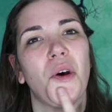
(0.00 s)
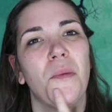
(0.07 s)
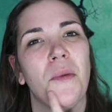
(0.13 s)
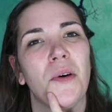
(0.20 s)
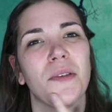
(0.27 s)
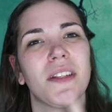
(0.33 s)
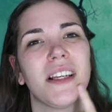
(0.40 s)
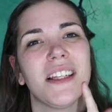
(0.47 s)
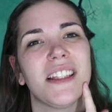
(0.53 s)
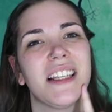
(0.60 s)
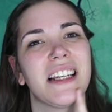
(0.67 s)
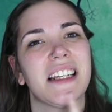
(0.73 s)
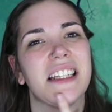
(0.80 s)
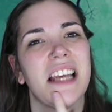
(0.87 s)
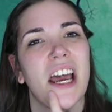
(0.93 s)
almost, like it's
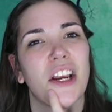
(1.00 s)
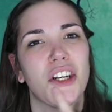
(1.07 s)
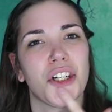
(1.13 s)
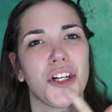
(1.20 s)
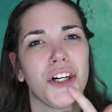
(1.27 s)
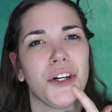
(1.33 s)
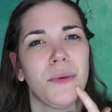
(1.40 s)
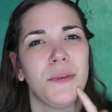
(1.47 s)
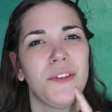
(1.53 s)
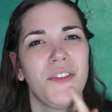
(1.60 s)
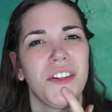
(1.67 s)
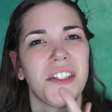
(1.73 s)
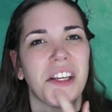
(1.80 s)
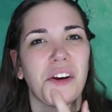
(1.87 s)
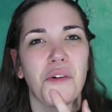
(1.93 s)
like a texture. It almost
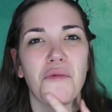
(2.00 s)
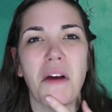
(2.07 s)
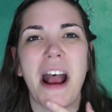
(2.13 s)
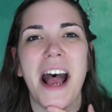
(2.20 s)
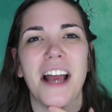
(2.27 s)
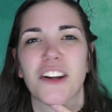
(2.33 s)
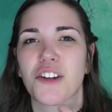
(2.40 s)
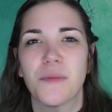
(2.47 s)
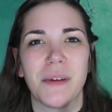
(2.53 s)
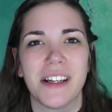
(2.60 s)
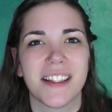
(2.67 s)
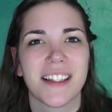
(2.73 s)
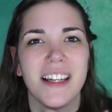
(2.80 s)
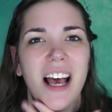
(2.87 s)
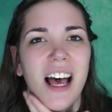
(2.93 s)
feels like a rash, but
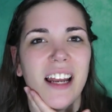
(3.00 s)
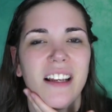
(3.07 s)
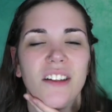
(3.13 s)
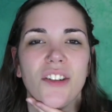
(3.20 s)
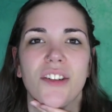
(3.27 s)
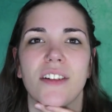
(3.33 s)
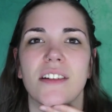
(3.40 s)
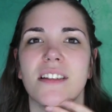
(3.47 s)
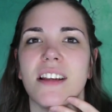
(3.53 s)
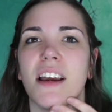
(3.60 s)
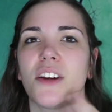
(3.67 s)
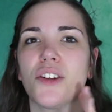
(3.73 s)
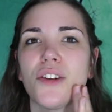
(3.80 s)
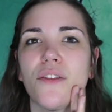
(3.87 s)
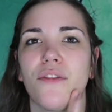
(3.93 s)
it's not. It's just
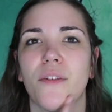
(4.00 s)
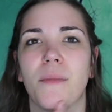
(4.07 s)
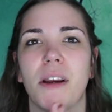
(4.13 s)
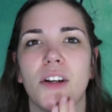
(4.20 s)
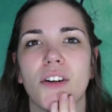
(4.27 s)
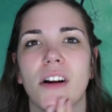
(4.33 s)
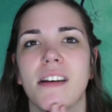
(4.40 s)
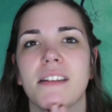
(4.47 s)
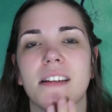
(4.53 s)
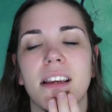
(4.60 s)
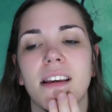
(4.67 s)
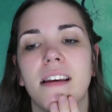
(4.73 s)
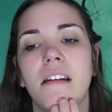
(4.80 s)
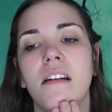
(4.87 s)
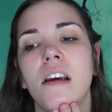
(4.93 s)
texture from my dry
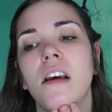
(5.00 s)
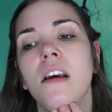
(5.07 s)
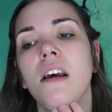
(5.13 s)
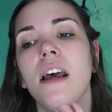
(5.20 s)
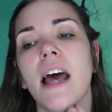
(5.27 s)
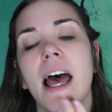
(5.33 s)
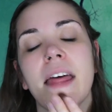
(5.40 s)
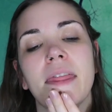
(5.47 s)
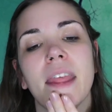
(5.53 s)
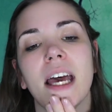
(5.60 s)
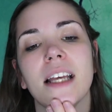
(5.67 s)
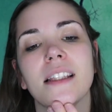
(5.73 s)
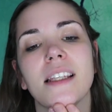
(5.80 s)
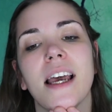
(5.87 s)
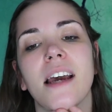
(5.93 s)
skin, and
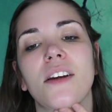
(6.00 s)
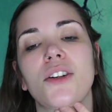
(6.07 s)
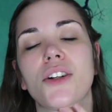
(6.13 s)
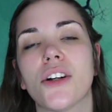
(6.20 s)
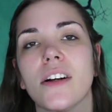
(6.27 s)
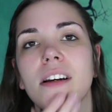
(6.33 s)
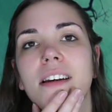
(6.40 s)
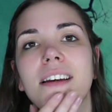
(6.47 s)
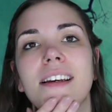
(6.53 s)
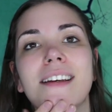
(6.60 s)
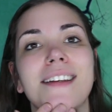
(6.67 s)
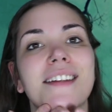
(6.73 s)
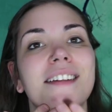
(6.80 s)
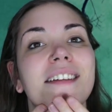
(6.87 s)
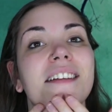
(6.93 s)
that texture
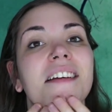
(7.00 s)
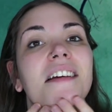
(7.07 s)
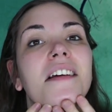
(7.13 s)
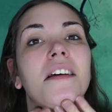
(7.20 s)
is,